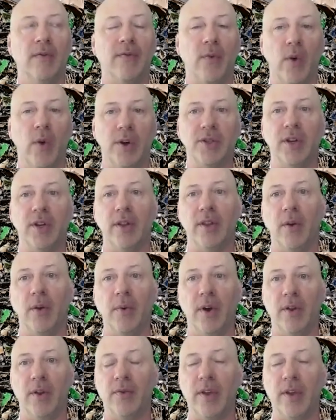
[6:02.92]
fortunate that
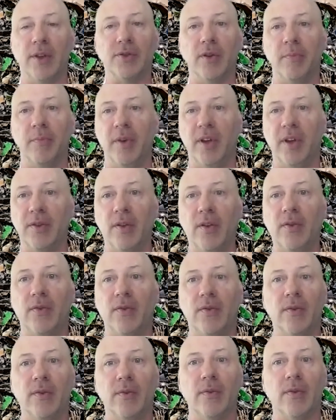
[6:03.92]
we're an essential
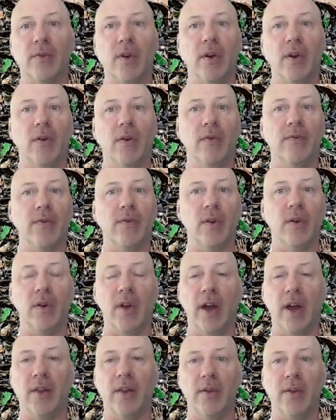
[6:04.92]
business. So for a
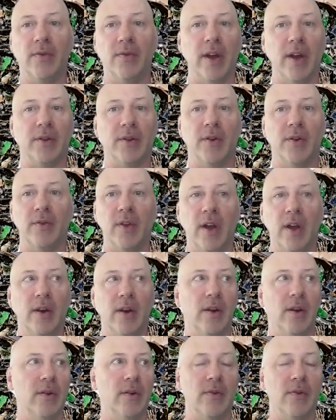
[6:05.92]
lot of the sectors that
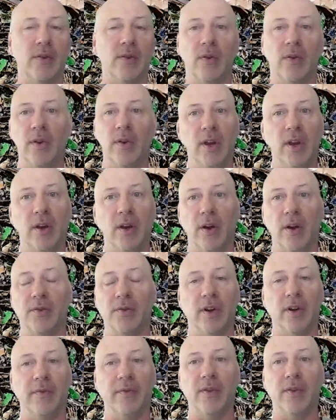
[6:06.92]
still need our
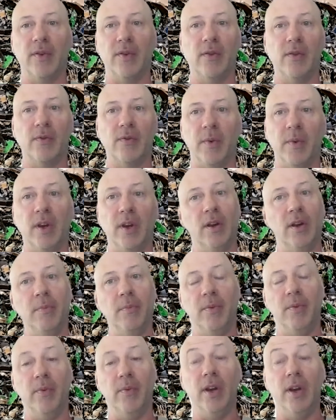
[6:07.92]
services, we needed
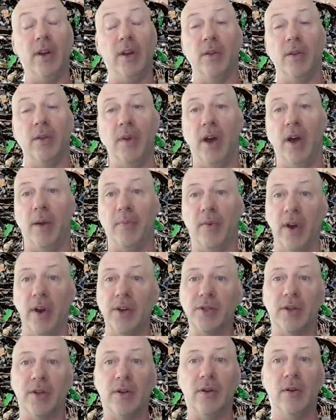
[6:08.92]
to be
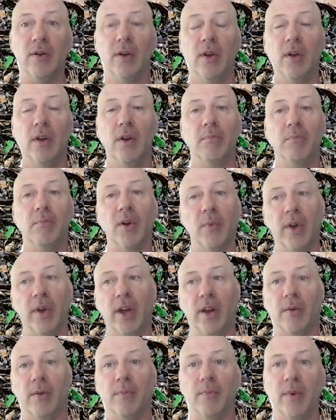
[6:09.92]
operational, but we
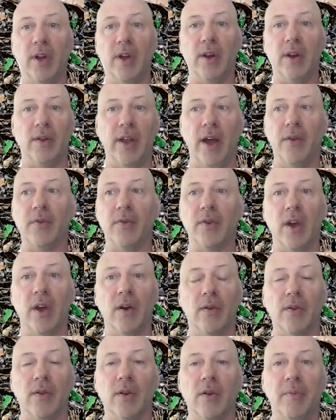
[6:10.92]
had to downscale a
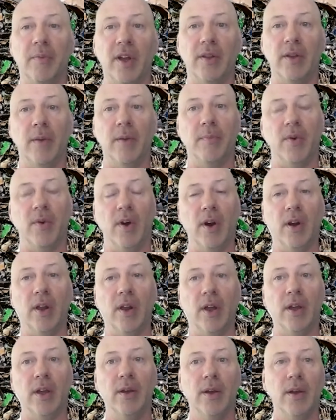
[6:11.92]
little bit
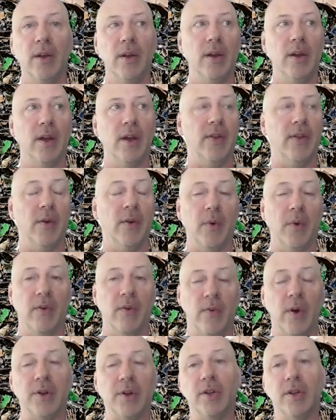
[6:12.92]
temporarily. And then we were
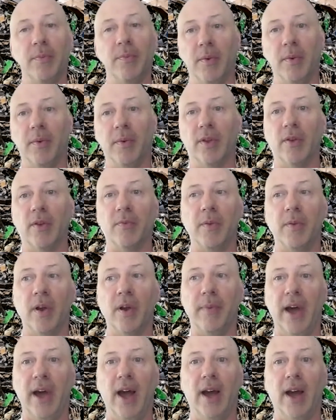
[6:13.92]
fortunate to be able to
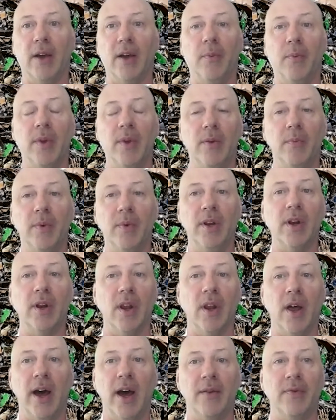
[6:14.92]
spring back. We did a
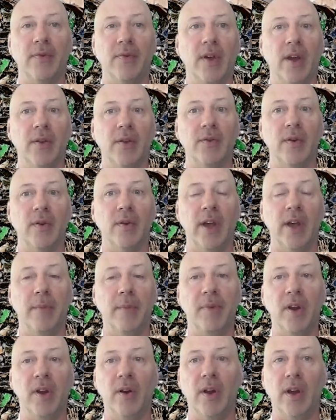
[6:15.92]
lot of things during
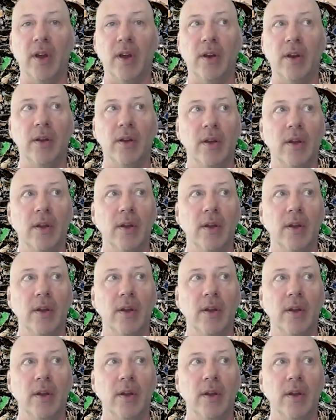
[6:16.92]
that period